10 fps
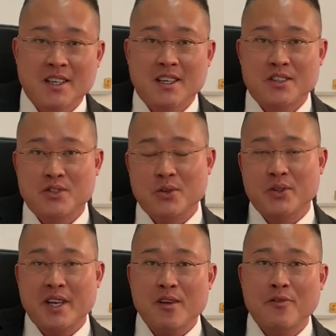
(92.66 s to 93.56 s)
So
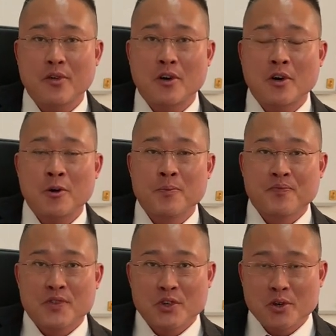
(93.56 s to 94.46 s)
therefore,
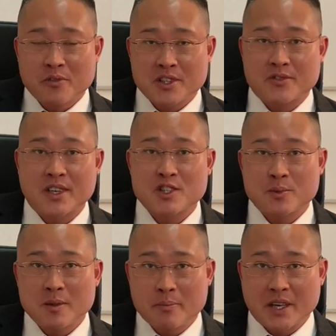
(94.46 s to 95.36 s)
your
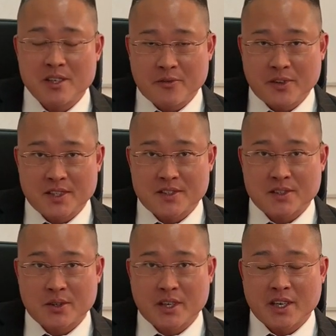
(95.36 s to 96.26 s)
retrenchment
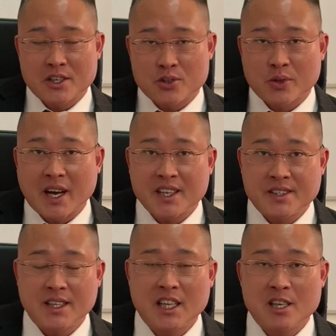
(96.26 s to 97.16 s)
benefits, should
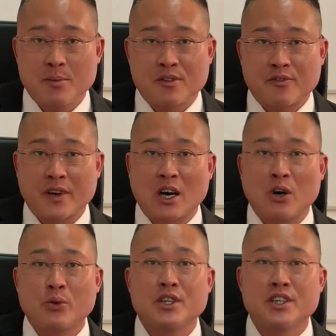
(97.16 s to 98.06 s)
ideally be
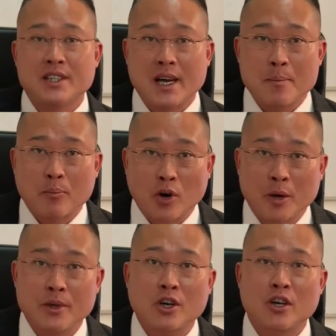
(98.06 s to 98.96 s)
found in the
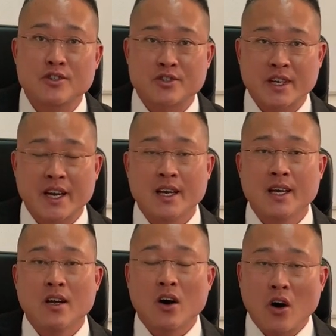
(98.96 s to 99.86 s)
employment contract
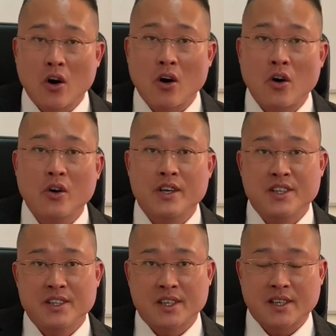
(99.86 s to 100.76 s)
or
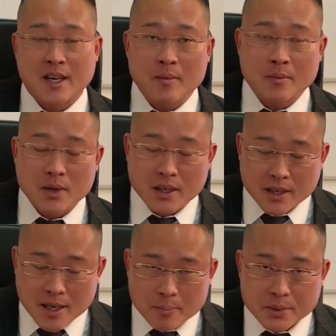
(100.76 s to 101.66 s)
in the
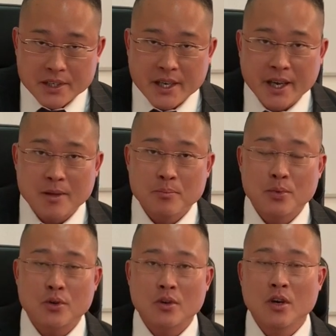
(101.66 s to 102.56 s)
company
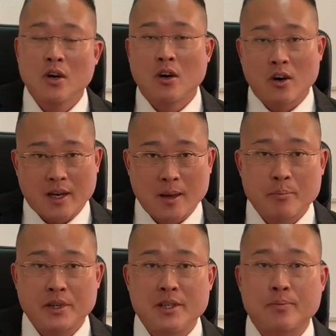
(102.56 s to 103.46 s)
handbook or
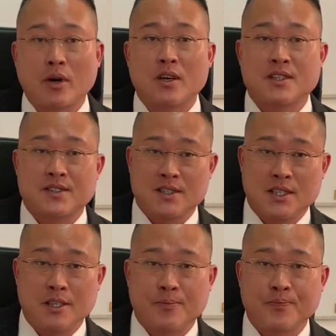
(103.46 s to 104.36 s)
company policy.